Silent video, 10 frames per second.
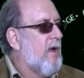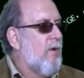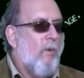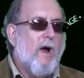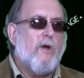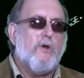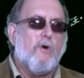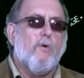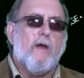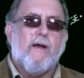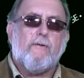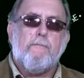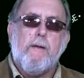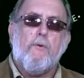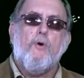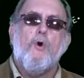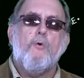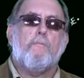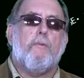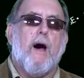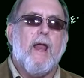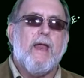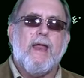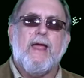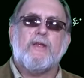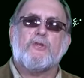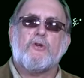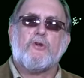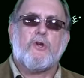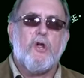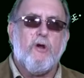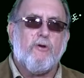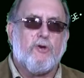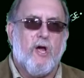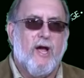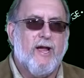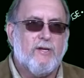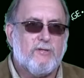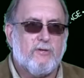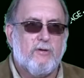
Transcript: Why aren't you going after the people who bought it and securitized?